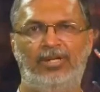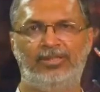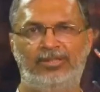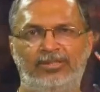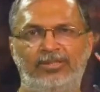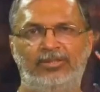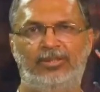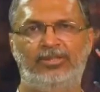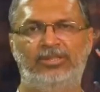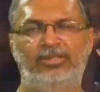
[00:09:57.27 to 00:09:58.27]
This
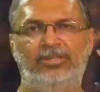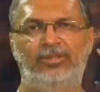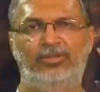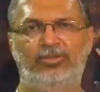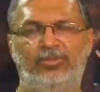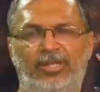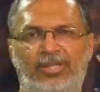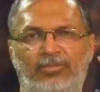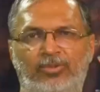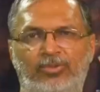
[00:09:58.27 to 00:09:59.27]
distortions introduced by
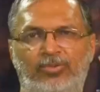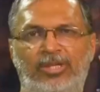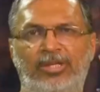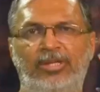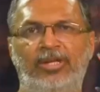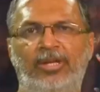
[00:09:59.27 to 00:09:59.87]
the atmosphere.